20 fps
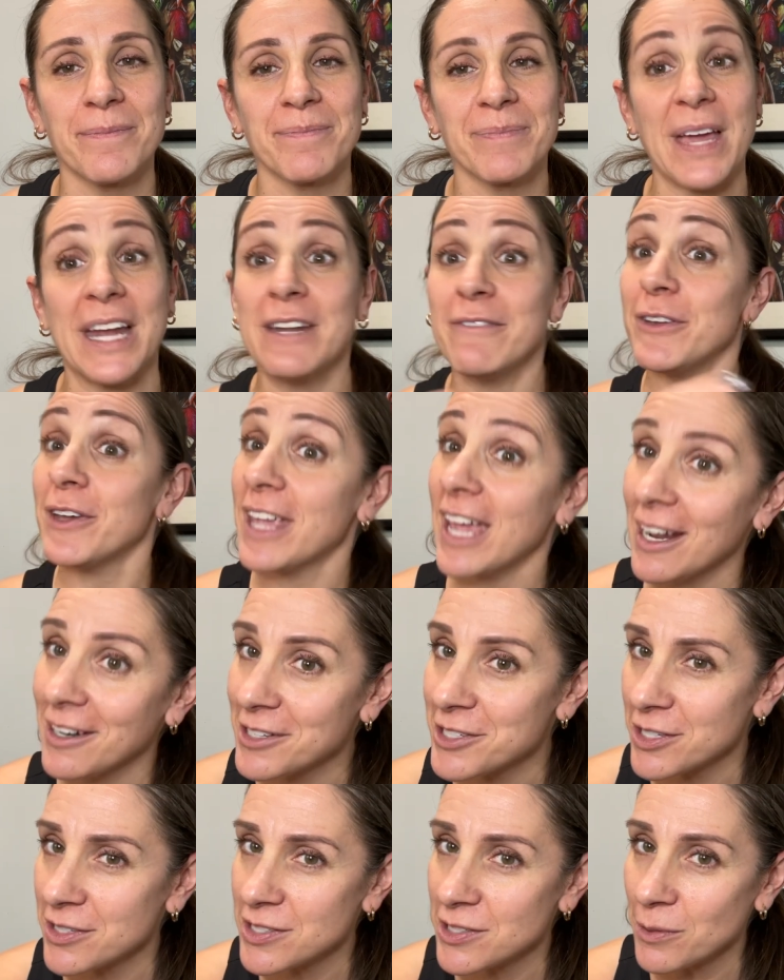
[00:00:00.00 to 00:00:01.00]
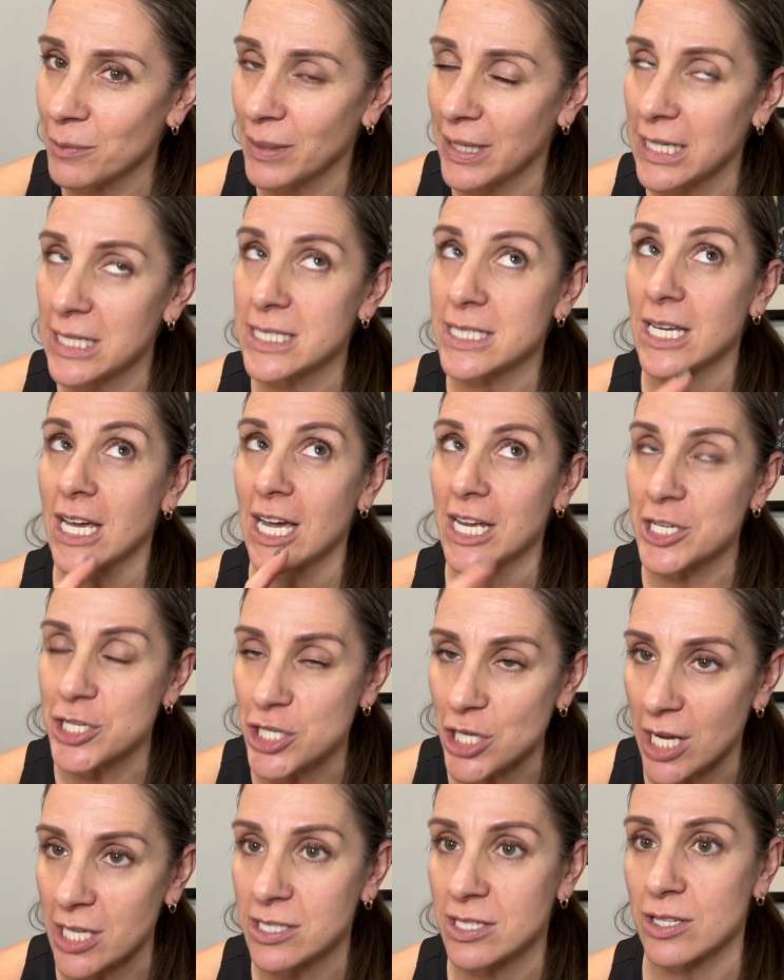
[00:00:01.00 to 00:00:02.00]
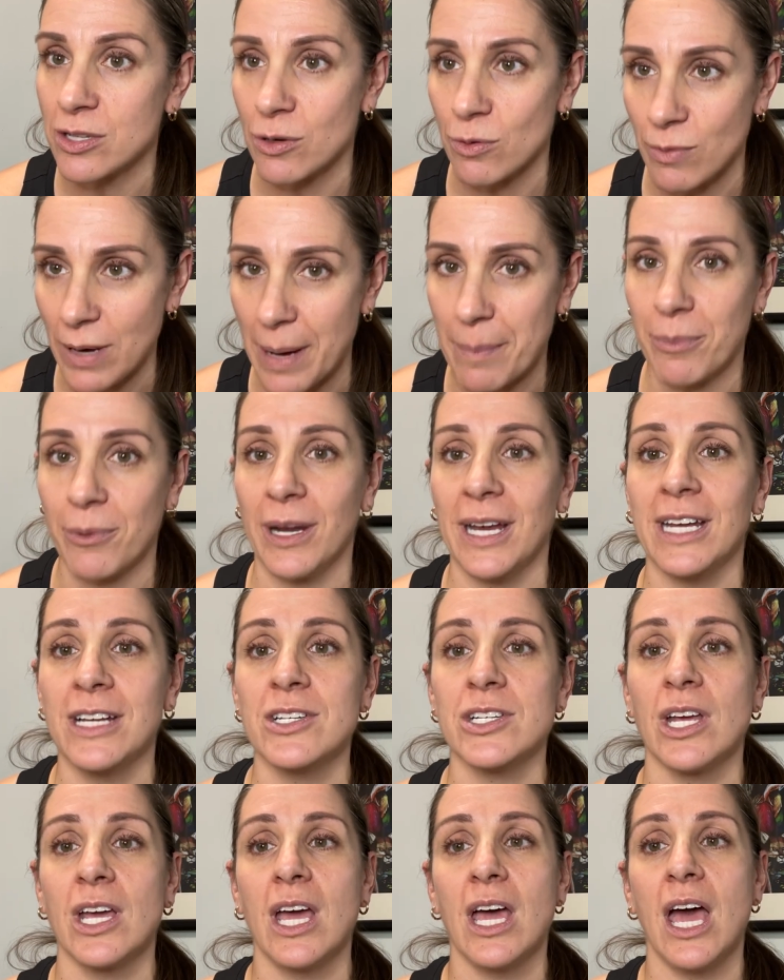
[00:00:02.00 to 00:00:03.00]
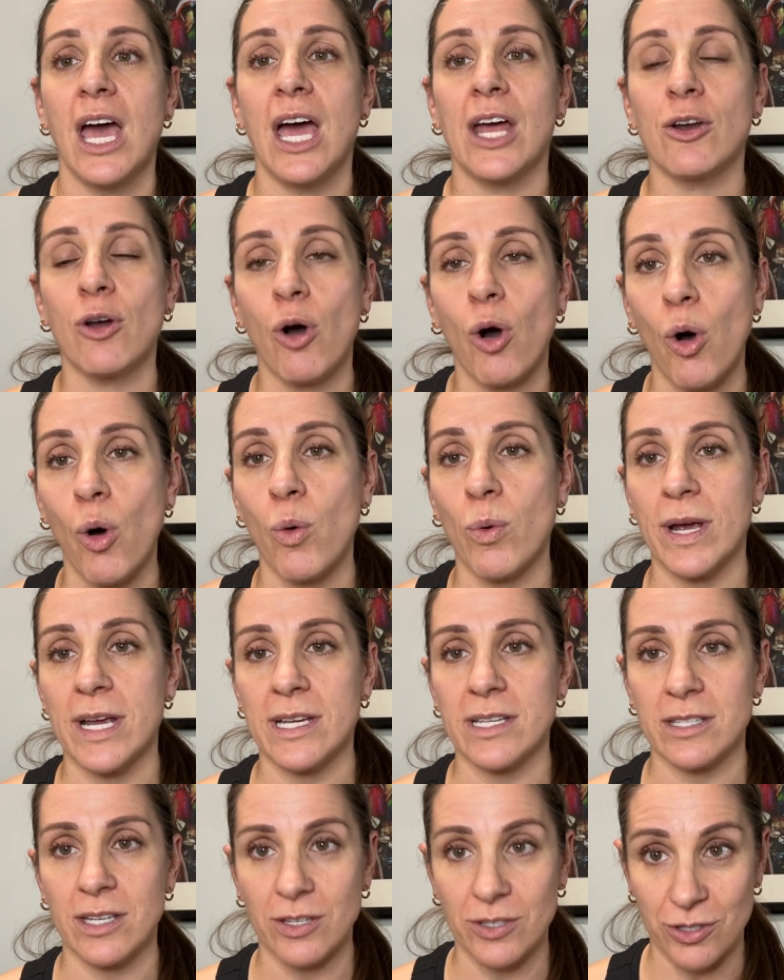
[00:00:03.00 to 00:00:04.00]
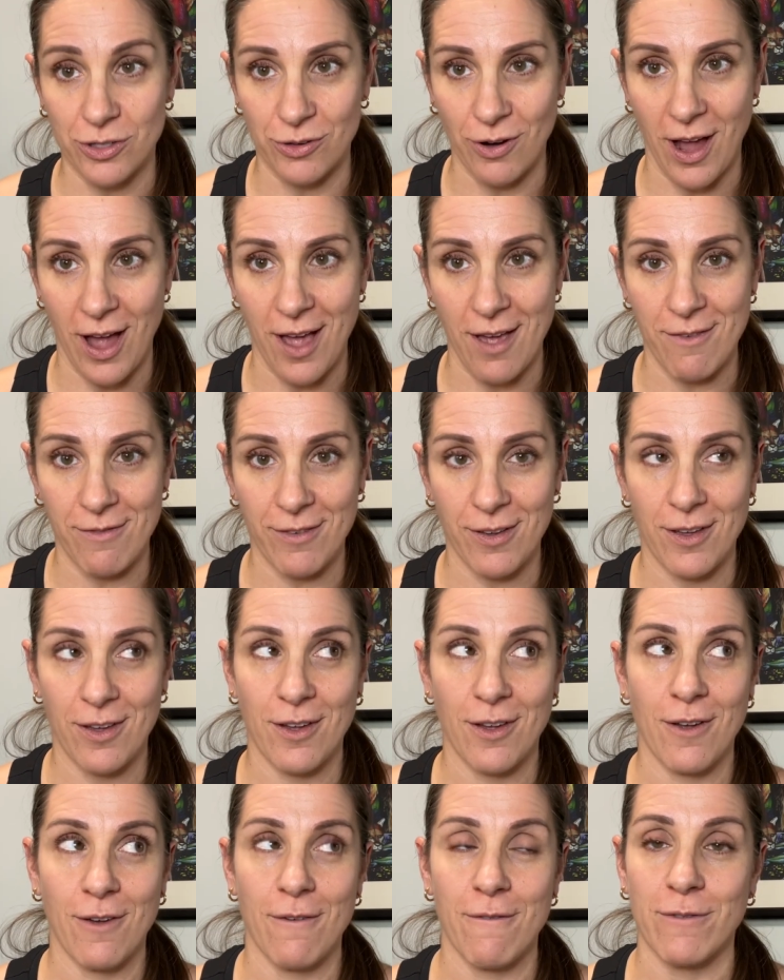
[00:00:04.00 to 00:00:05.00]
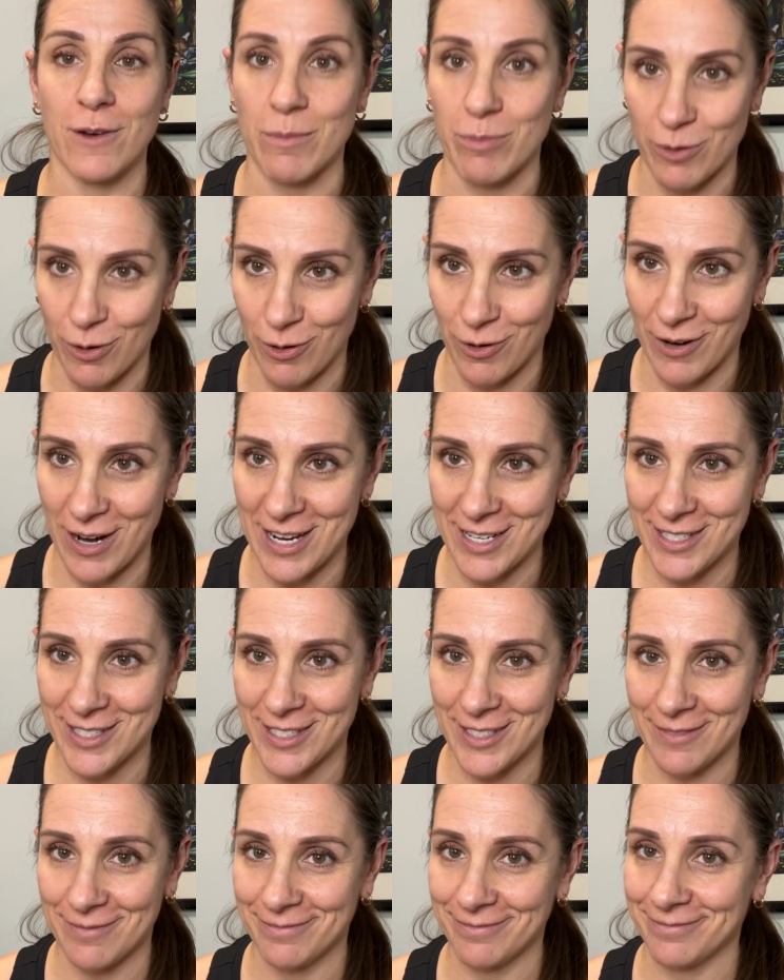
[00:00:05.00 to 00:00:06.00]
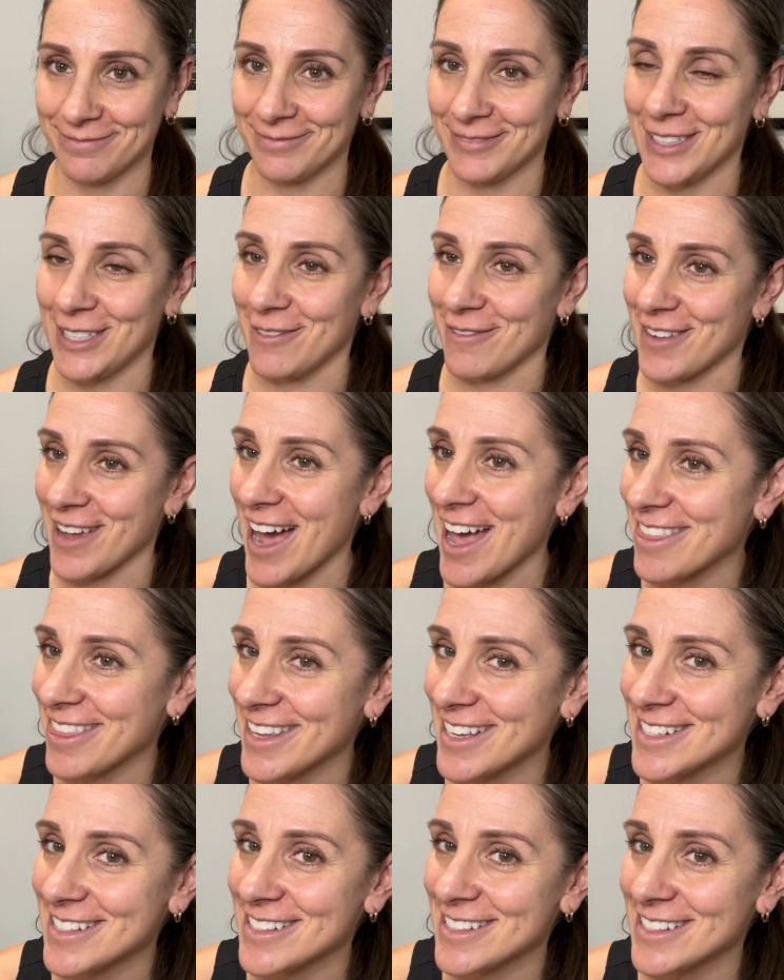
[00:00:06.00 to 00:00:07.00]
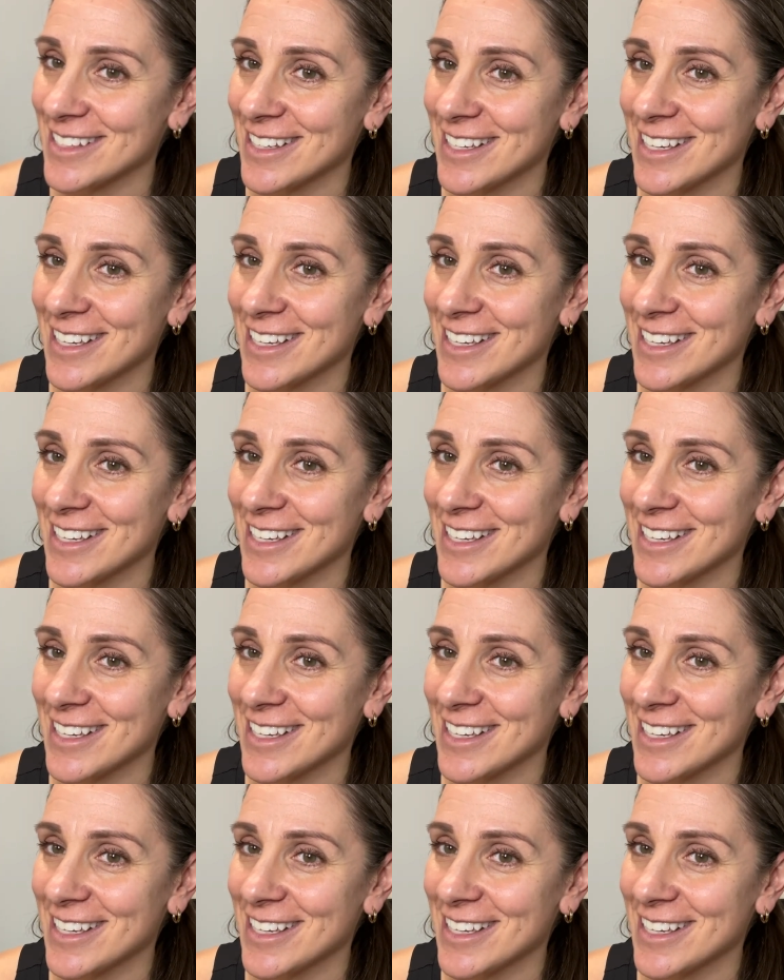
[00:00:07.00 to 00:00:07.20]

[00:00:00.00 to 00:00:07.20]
And if you can't adjust your weights, adjust the rep range and always strive for progress. You've got this.